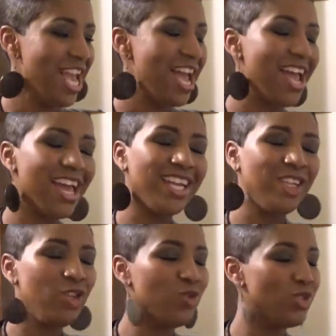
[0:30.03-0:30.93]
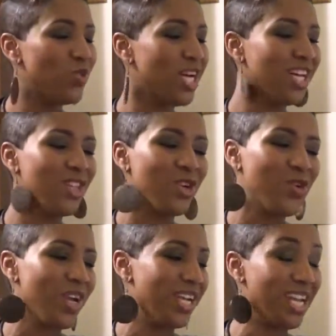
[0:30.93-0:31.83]
Adding you to other
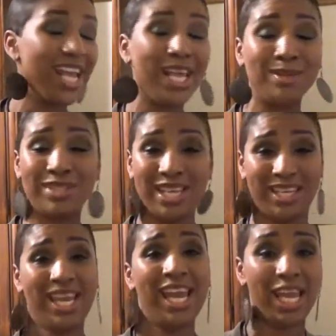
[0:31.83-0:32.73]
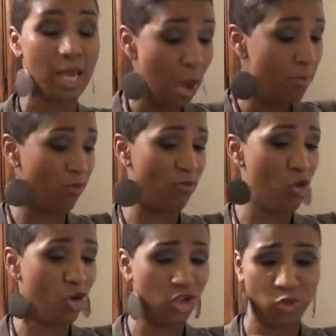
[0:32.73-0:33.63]
great names that came
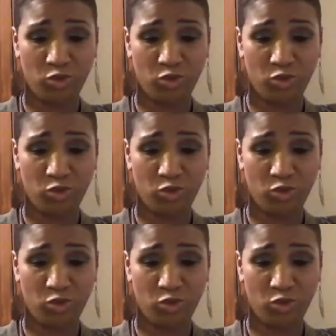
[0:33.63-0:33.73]
before you,